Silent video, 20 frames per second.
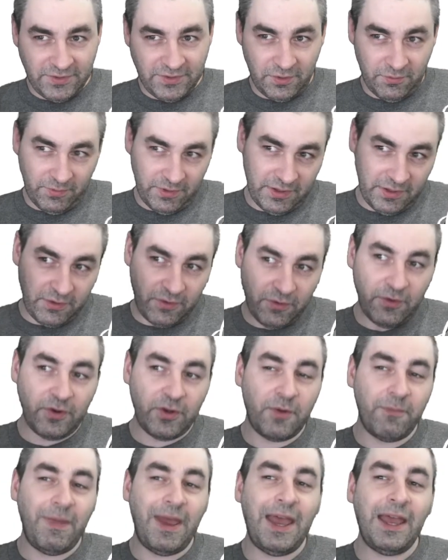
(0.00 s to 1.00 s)
you don't want to encode on
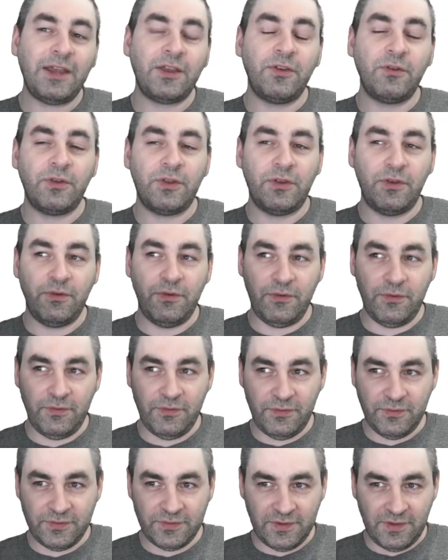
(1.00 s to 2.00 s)
your Mac, you could
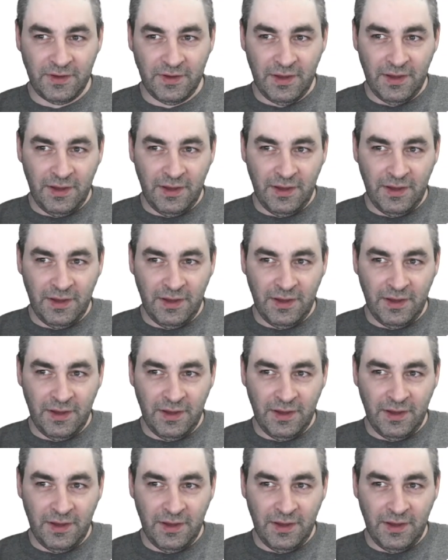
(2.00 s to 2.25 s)
use